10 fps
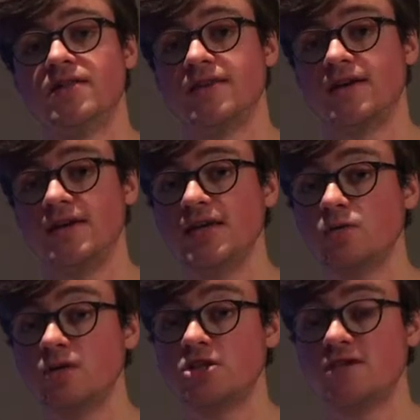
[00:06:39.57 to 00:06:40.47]
That
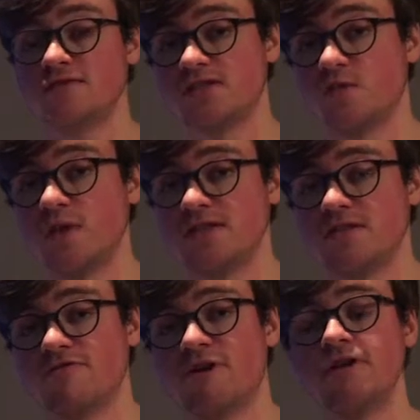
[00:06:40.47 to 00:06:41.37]
equally shifts the weight to
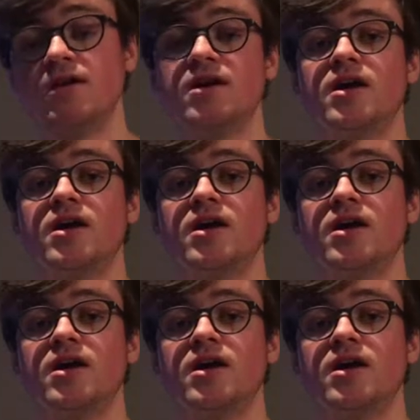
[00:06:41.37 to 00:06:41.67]
the front